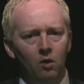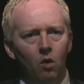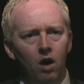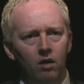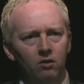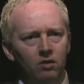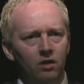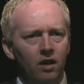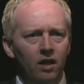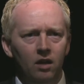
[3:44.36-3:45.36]
Wallace,
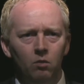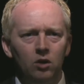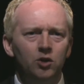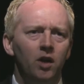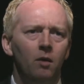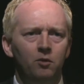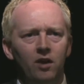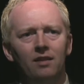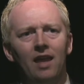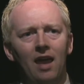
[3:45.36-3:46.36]
said, hey, why don't you help
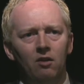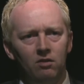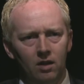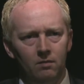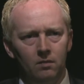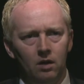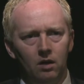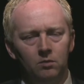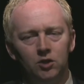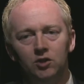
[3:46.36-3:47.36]
Jen Casey?
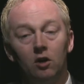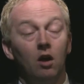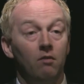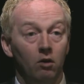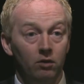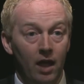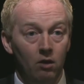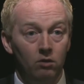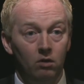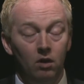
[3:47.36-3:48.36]
She's our governor's
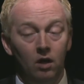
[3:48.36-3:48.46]
counsel.